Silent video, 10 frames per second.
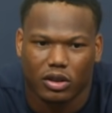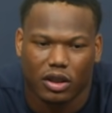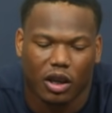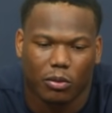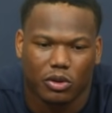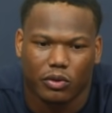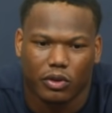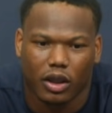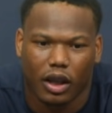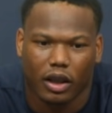saying what you
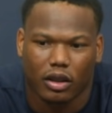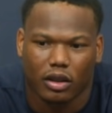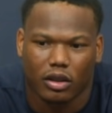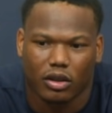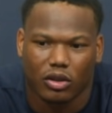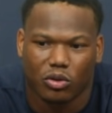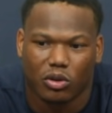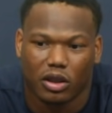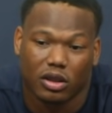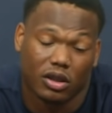feel like you
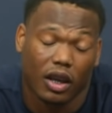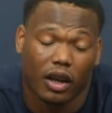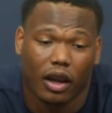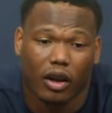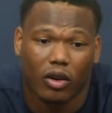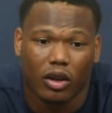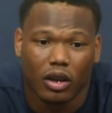can say now.